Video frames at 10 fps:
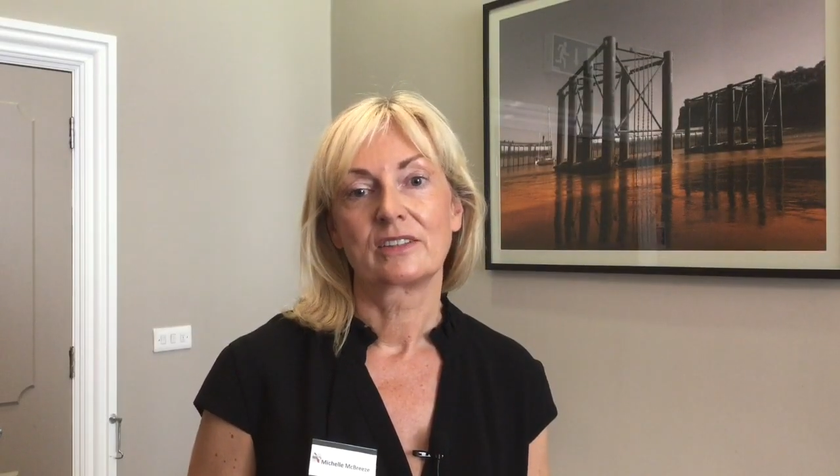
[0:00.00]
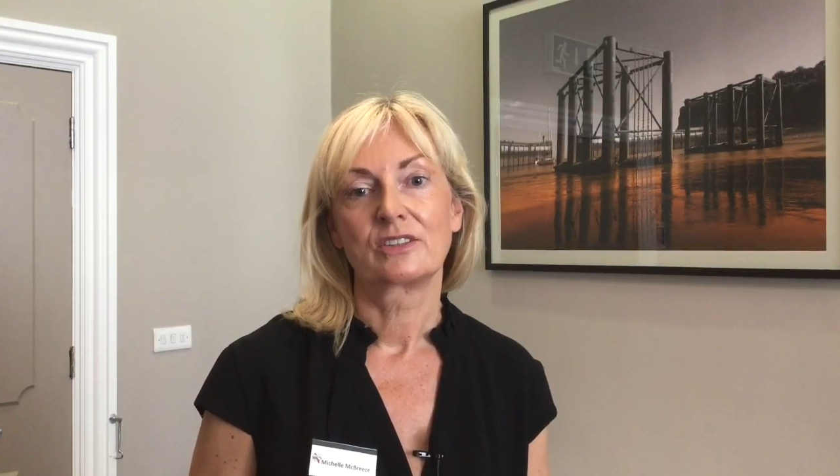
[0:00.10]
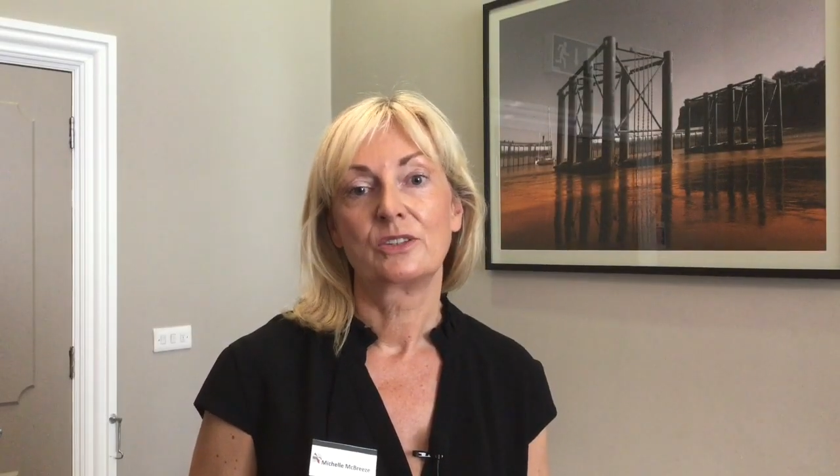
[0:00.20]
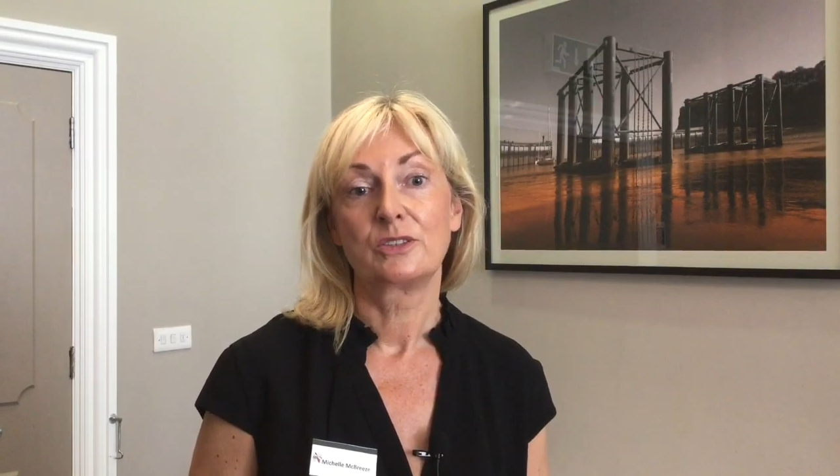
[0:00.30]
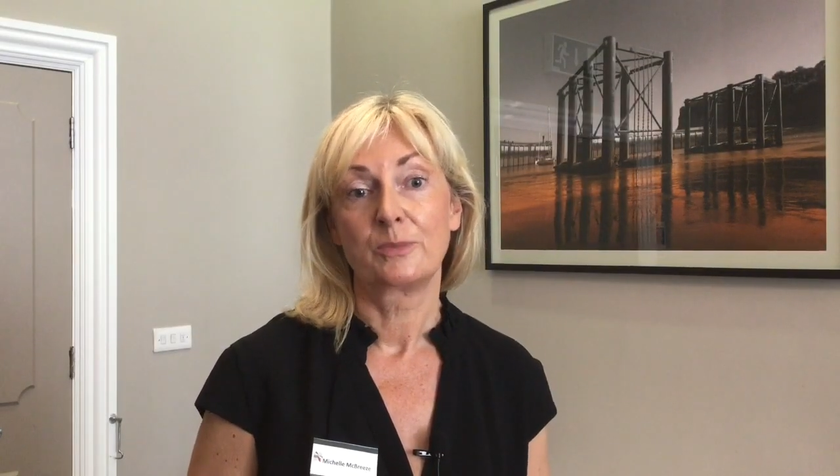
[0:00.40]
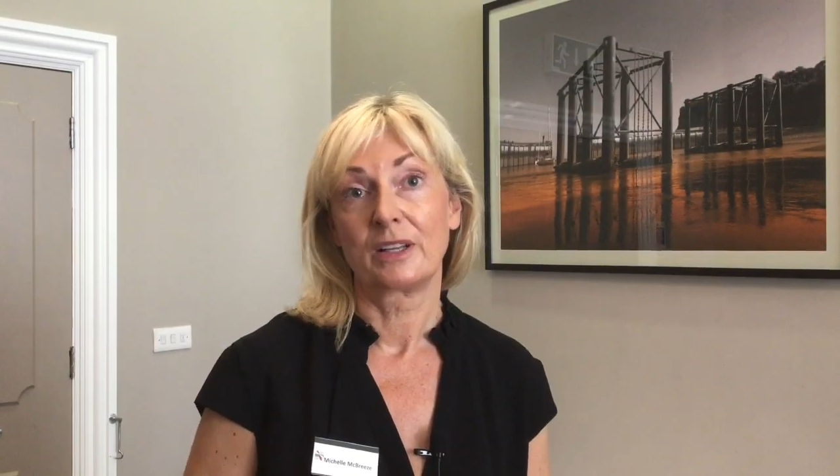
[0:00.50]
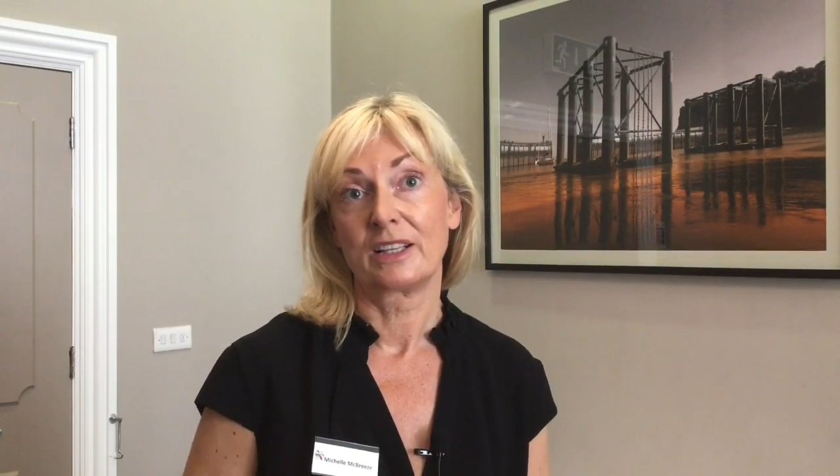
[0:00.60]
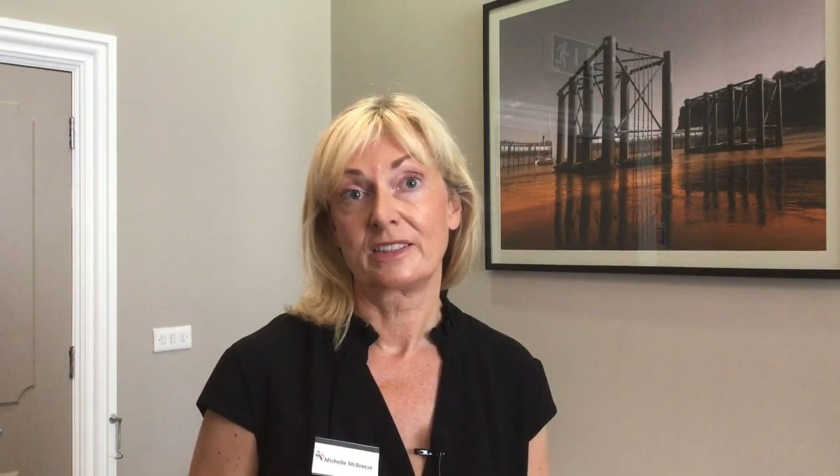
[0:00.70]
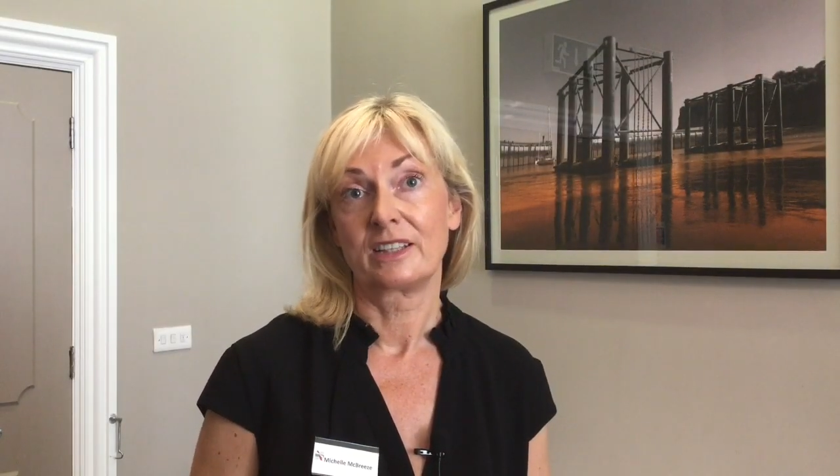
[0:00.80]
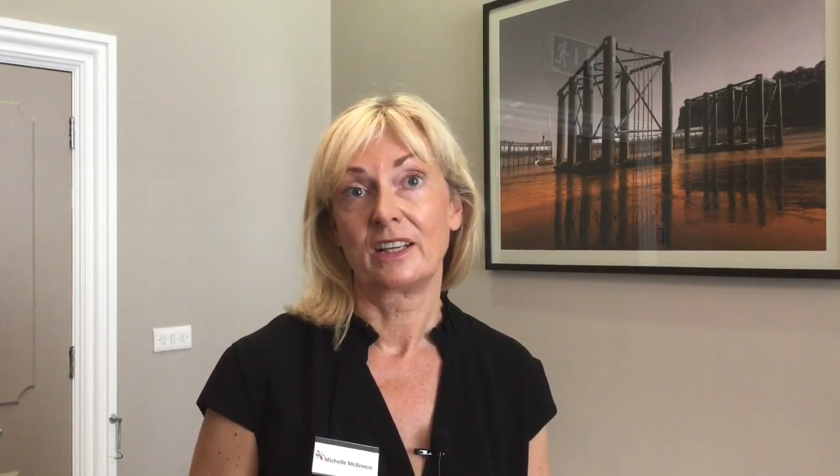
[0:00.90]

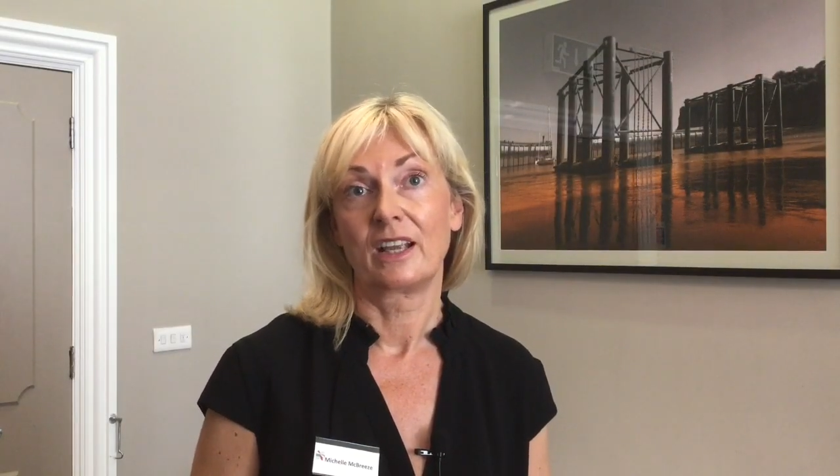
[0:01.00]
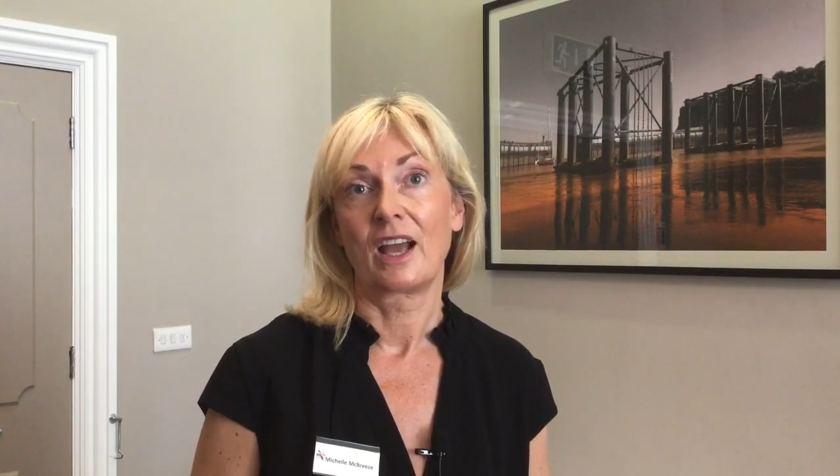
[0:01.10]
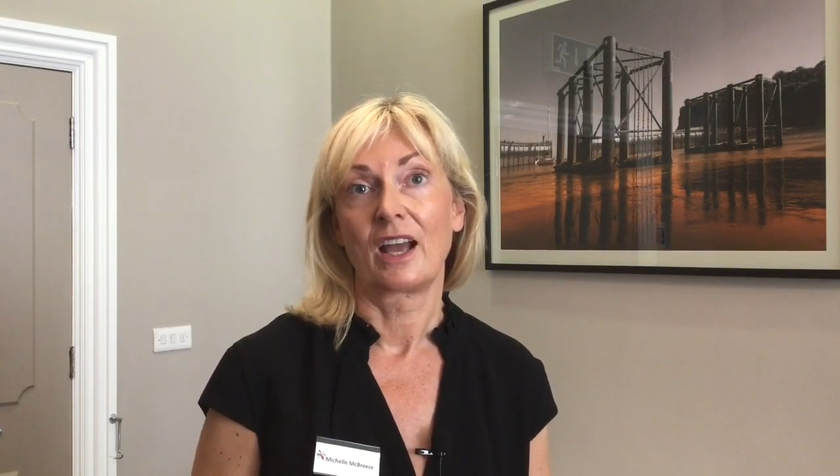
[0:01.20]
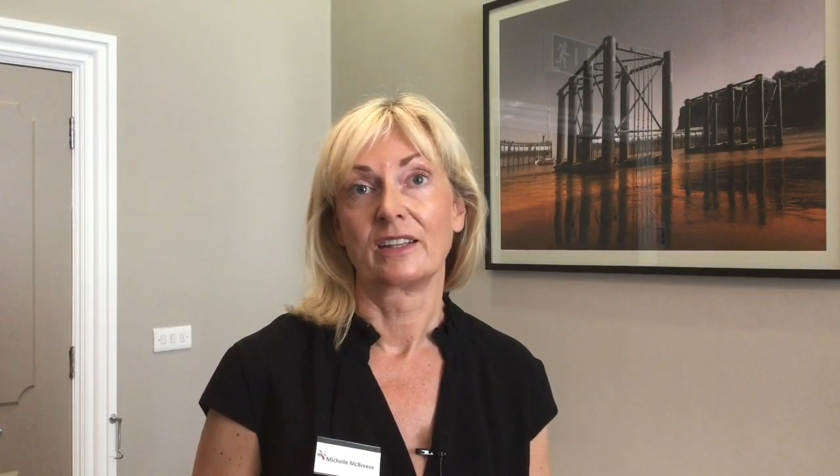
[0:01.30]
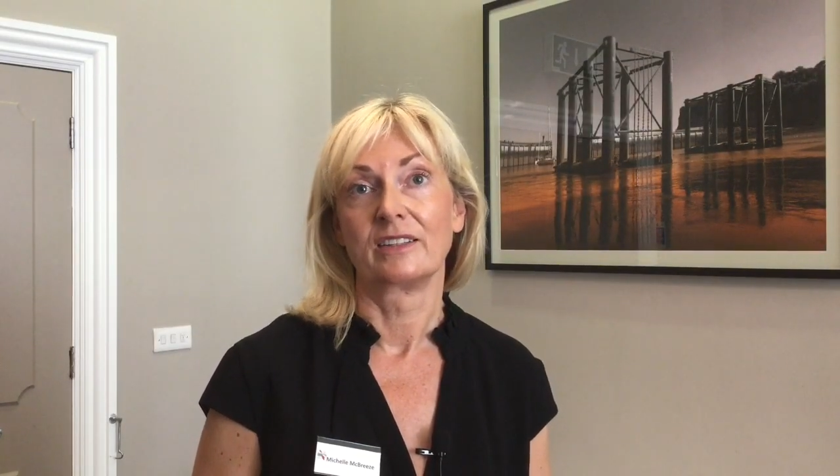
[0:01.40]
suitability and